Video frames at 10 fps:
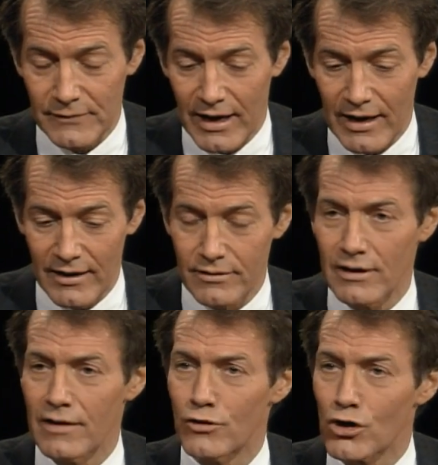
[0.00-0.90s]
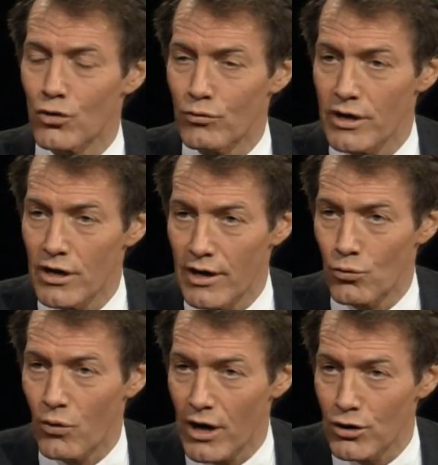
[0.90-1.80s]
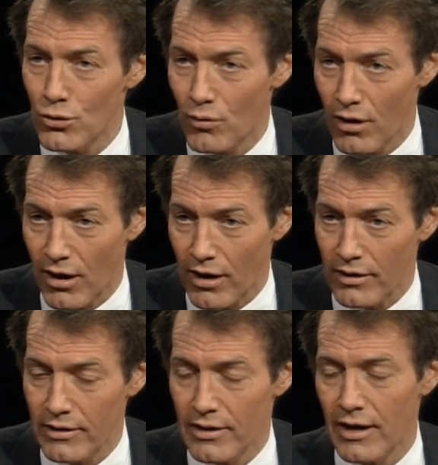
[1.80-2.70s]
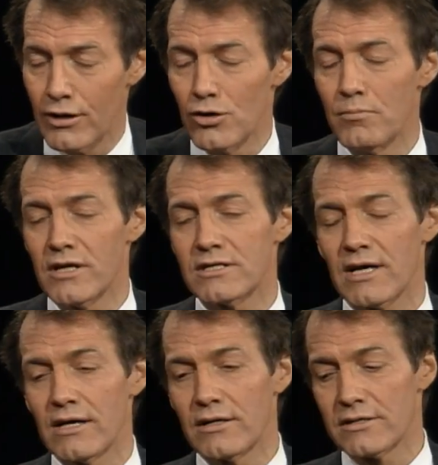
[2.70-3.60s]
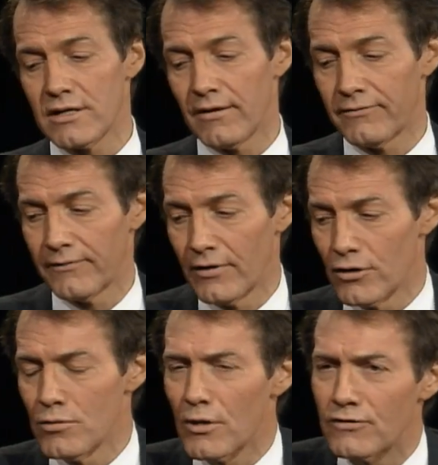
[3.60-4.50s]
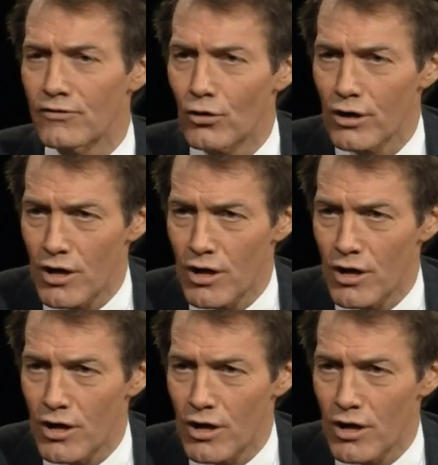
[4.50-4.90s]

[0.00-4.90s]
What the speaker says: And the career and where you are. And you must say to yourself, You must feel good.